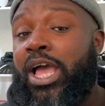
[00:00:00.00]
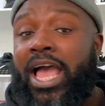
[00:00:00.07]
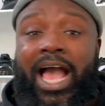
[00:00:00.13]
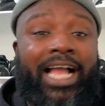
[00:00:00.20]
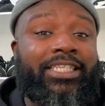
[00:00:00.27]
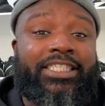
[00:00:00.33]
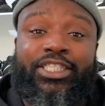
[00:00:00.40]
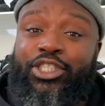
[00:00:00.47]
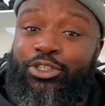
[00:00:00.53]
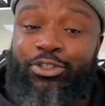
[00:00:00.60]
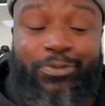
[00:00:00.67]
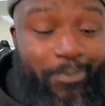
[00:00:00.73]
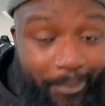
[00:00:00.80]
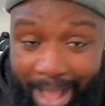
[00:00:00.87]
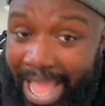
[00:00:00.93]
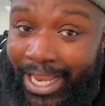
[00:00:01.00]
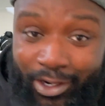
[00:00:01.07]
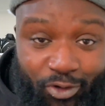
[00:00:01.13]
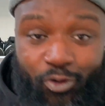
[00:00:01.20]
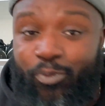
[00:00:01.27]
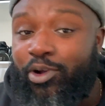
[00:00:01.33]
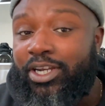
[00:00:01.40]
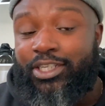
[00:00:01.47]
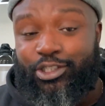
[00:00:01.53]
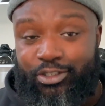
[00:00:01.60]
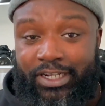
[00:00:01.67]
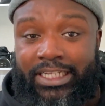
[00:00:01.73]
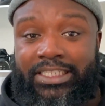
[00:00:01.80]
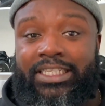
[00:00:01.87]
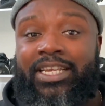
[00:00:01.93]
I just use my normal
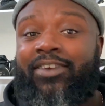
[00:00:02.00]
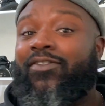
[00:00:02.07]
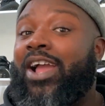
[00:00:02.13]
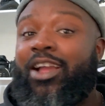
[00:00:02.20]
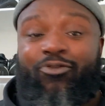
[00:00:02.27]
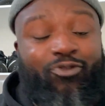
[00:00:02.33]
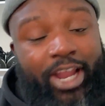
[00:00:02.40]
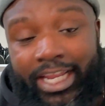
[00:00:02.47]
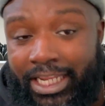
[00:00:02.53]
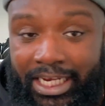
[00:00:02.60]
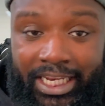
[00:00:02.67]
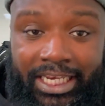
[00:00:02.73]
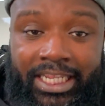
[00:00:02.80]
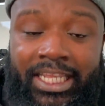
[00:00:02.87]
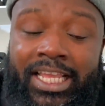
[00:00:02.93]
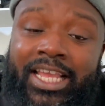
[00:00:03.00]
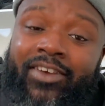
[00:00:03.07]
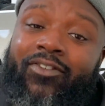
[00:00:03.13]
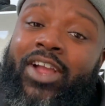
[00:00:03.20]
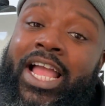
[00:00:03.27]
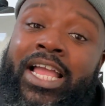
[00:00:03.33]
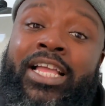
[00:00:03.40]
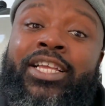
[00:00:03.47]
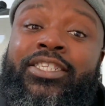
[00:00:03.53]
address, right, regularly, right?